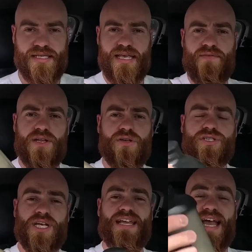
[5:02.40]
give it a
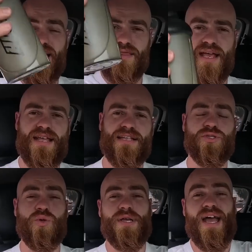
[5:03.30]
good shake, and then
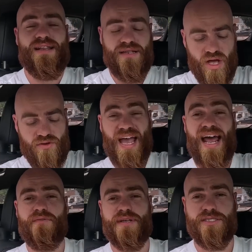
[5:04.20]
enjoy a
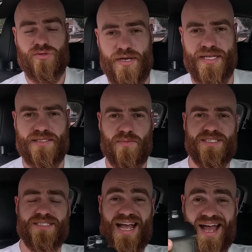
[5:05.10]
low-calorie treat,
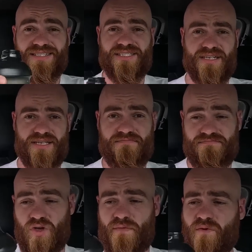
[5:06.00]
which is actually
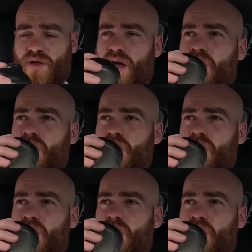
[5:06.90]
good for you.